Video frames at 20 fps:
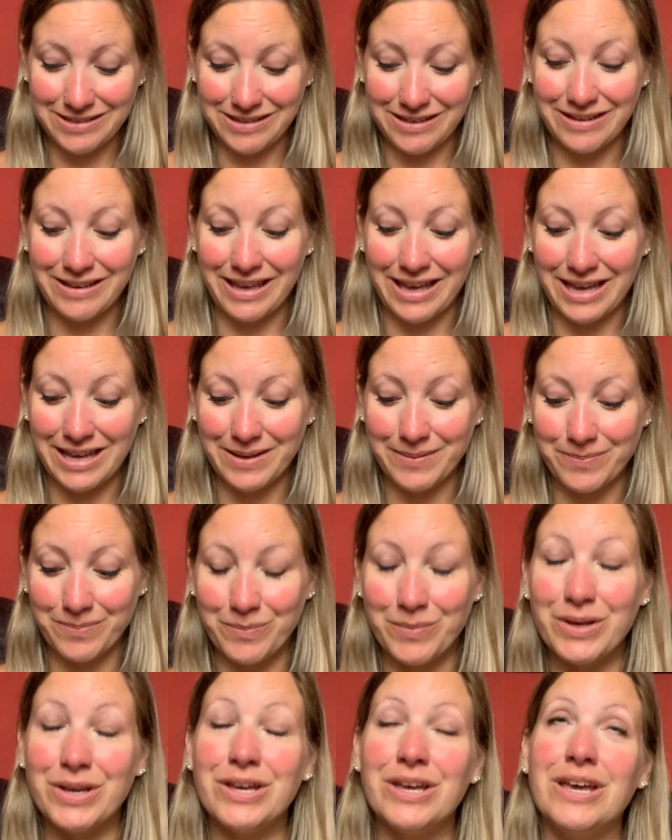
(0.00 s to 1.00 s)
Okay.
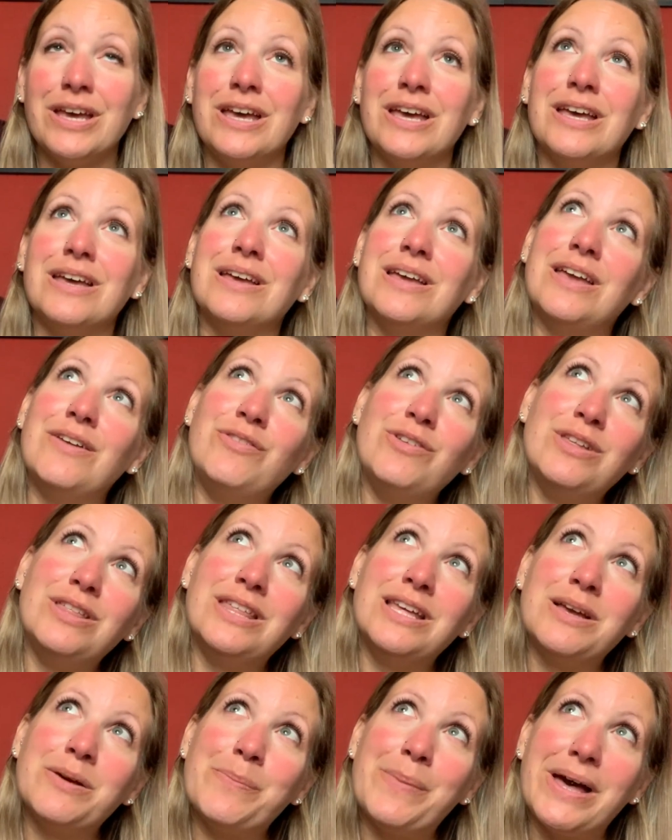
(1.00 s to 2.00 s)
But if you
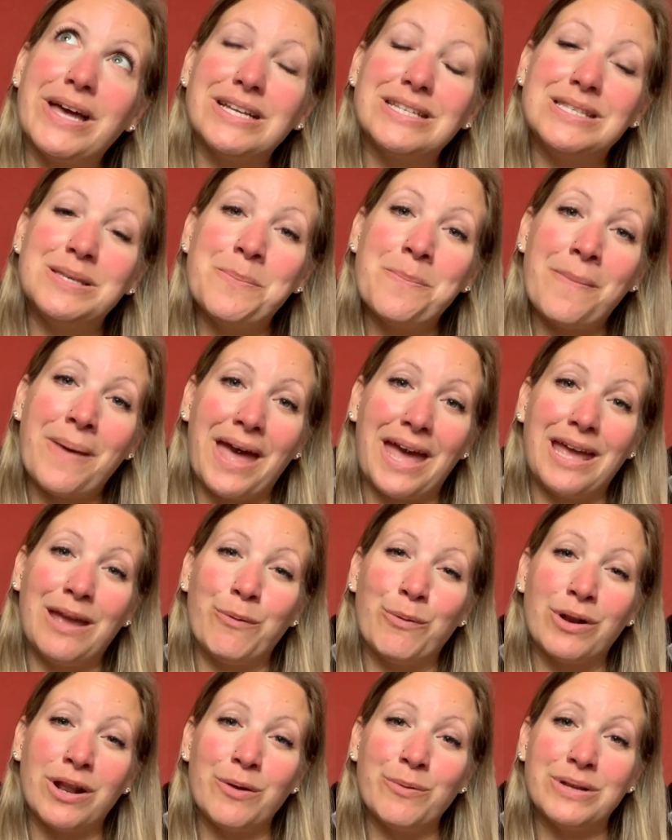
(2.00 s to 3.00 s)
think back to May
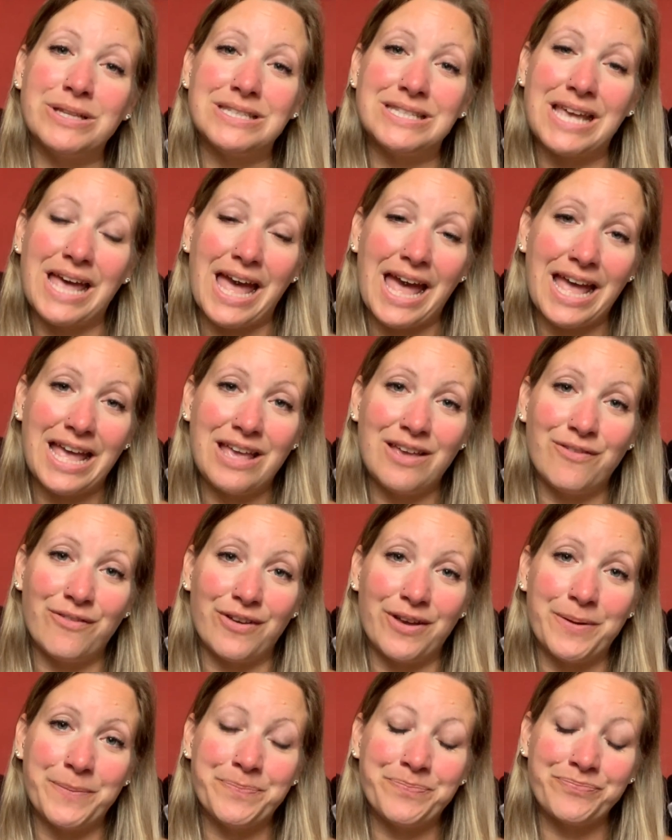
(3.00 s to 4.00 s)
when I went to
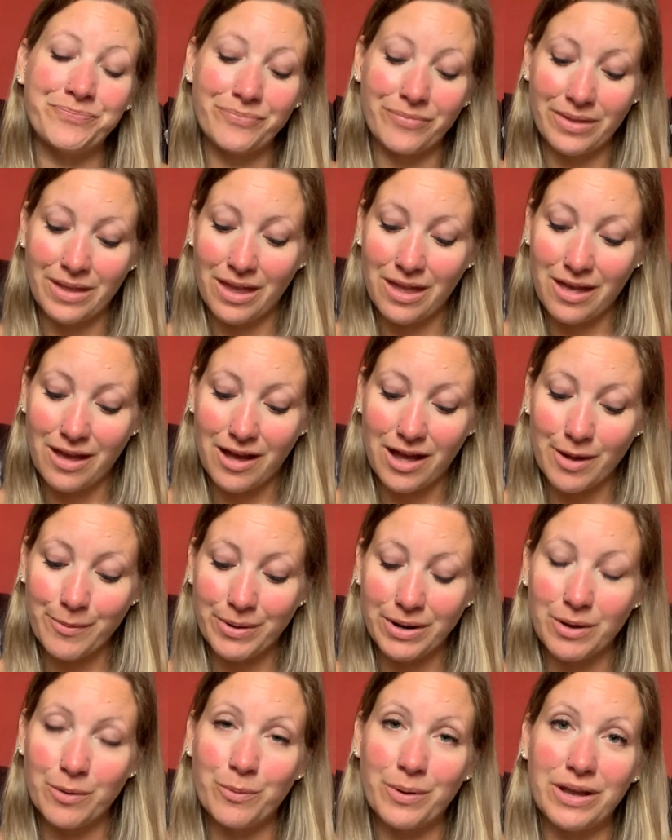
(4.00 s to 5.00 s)
Haven, I
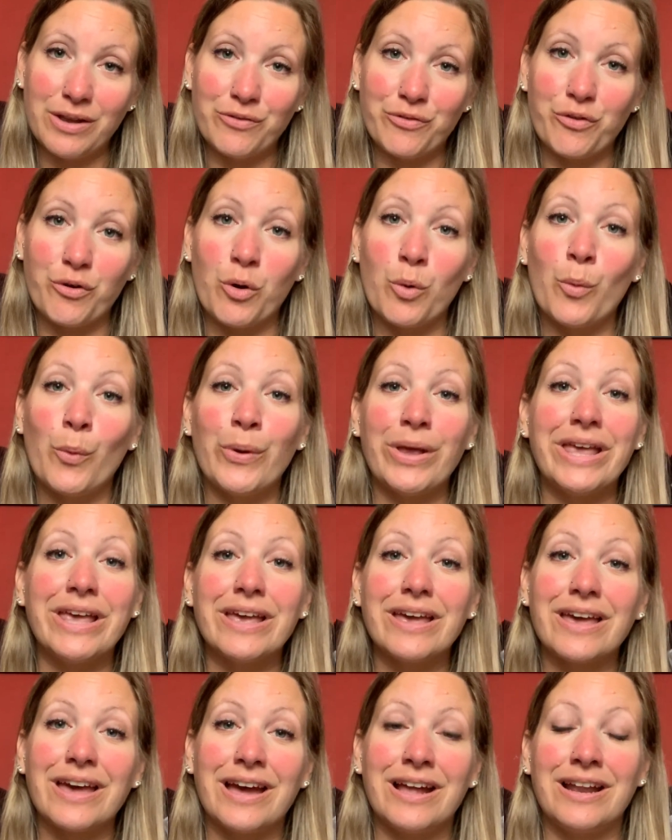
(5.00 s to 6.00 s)
went away for a
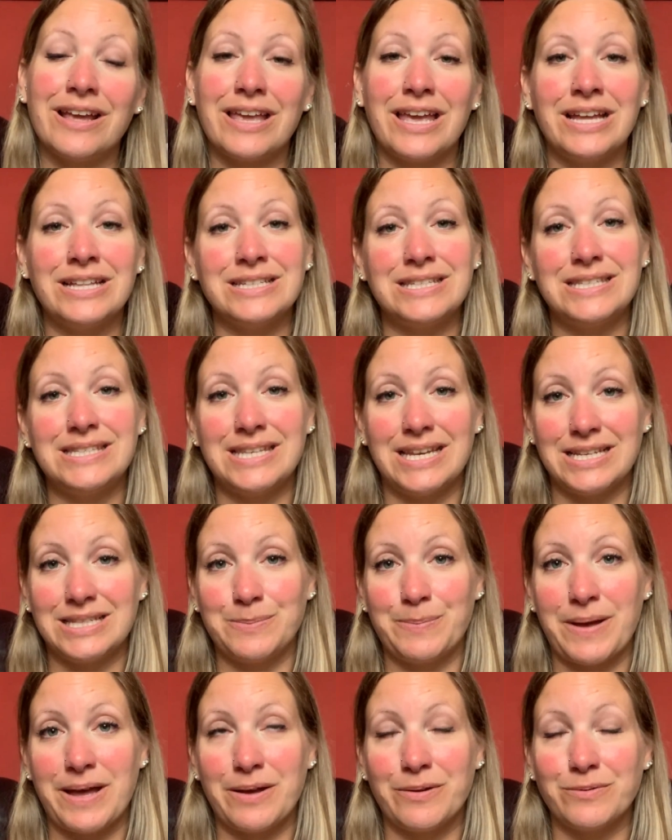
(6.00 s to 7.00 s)
week and I gained 6
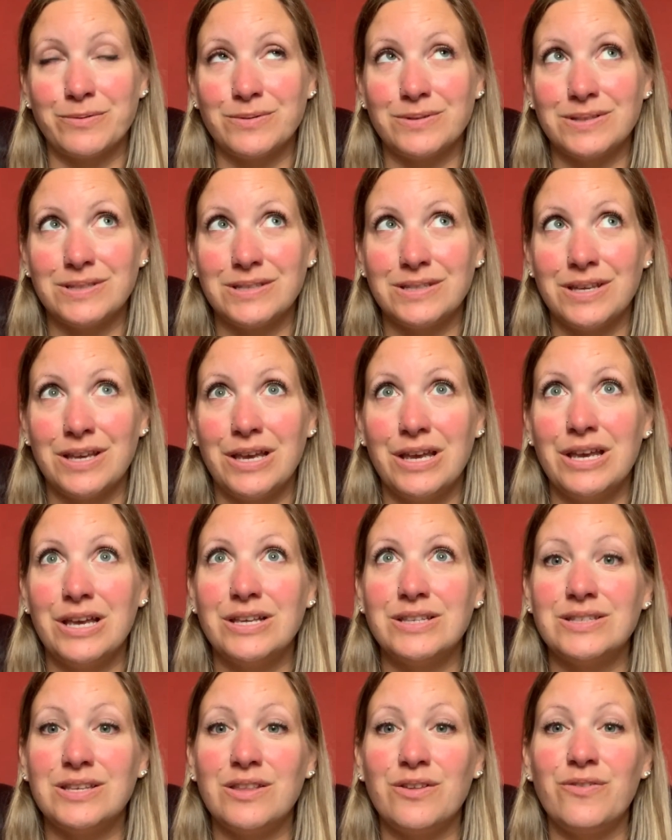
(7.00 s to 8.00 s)
pounds.
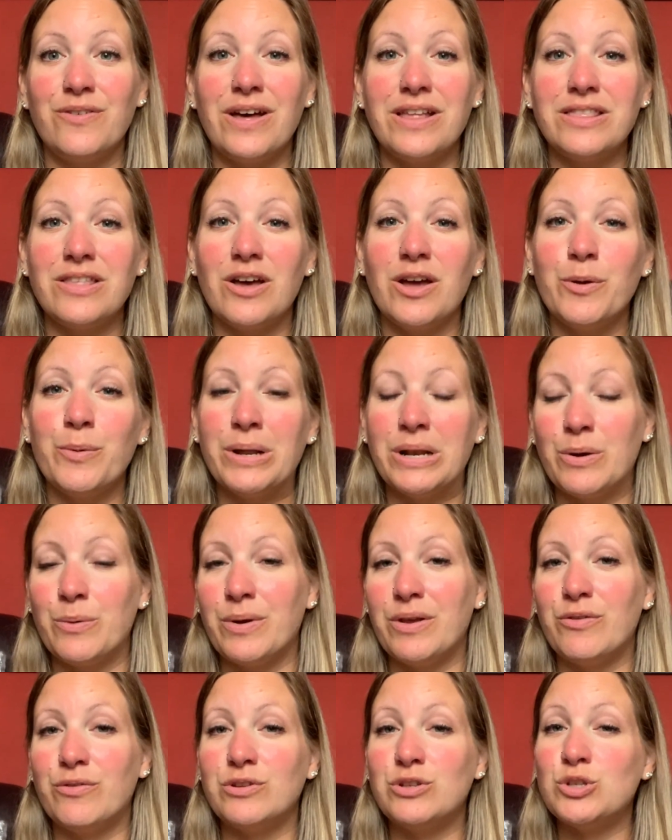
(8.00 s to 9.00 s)
So the fact that I went
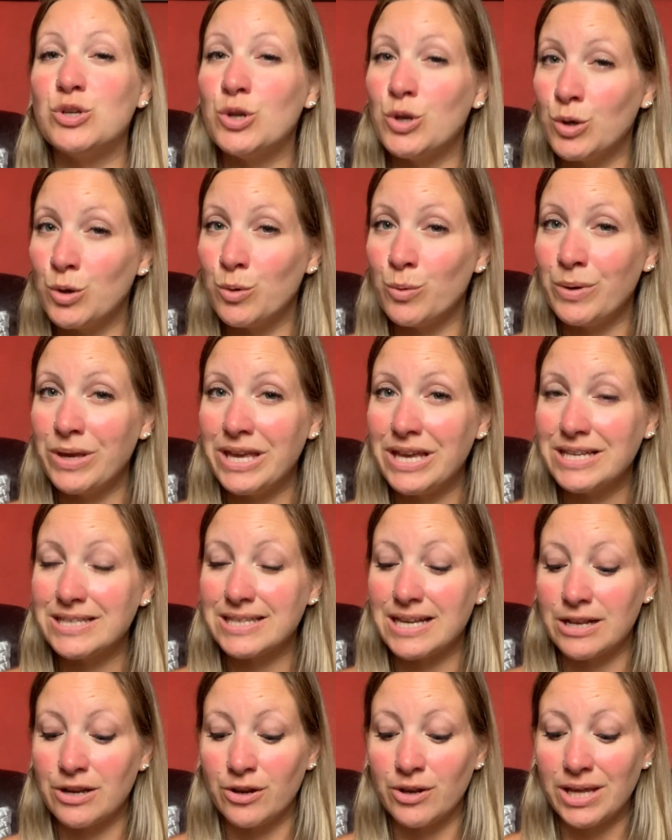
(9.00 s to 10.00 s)
away for 2 weeks
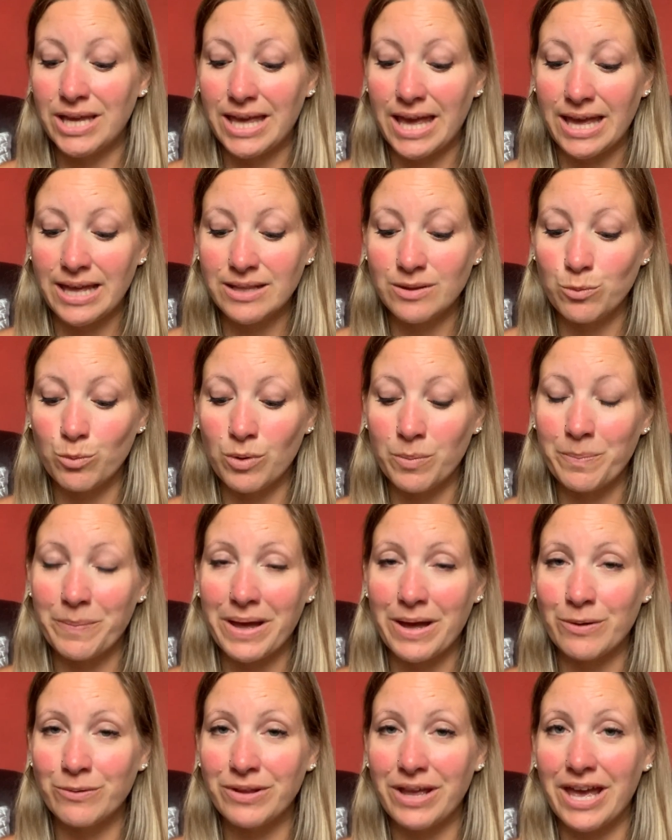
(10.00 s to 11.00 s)
and only gained 1
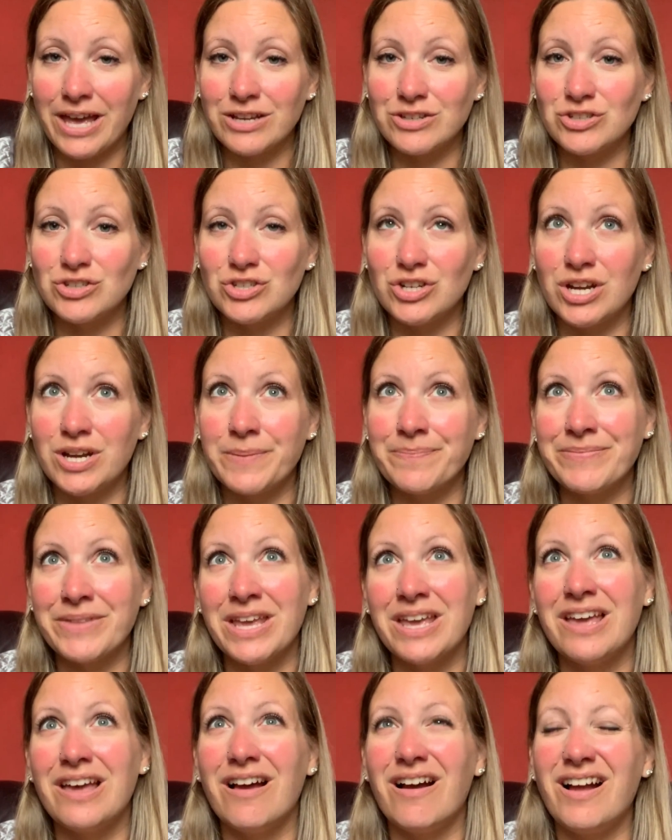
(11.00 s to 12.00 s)
pound extra,
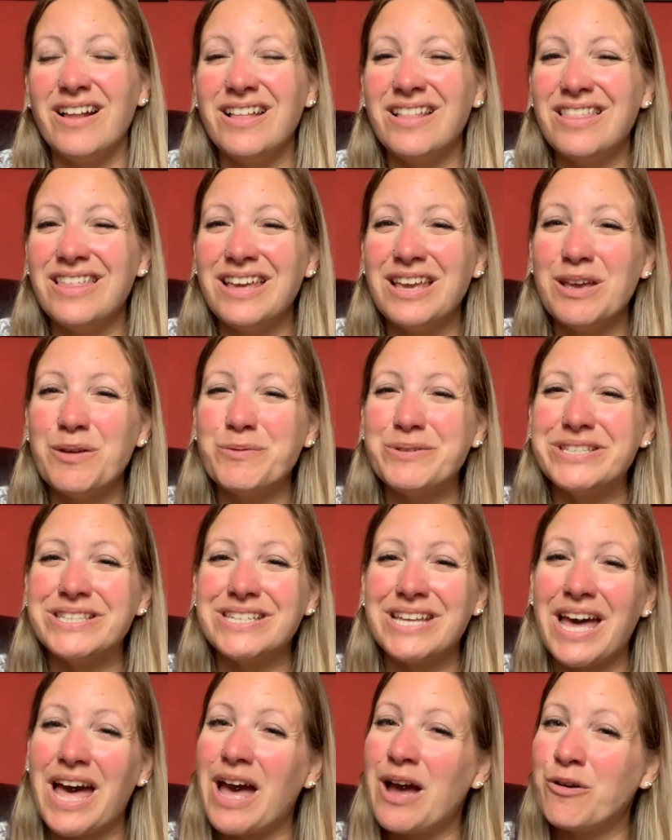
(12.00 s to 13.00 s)
I didn't think it was
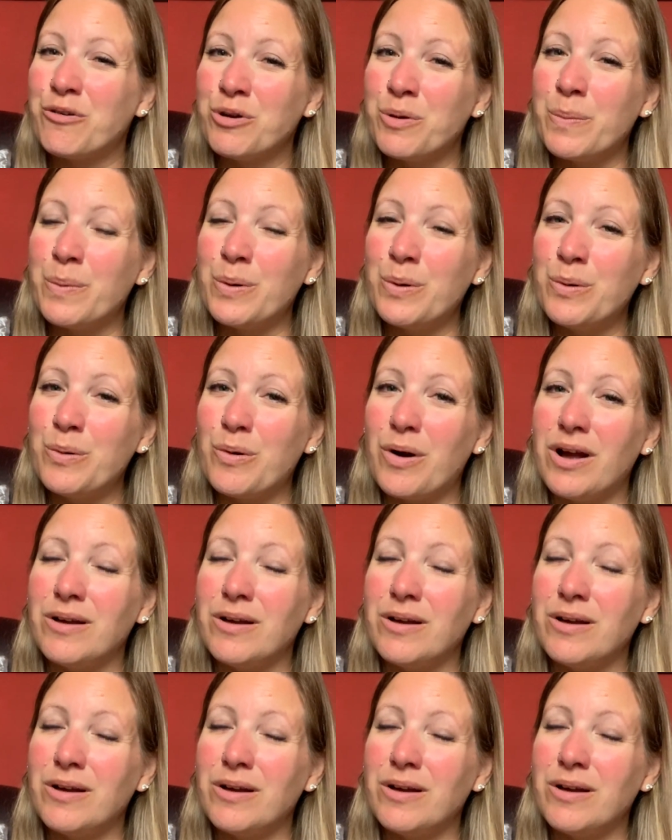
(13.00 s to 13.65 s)
terrible.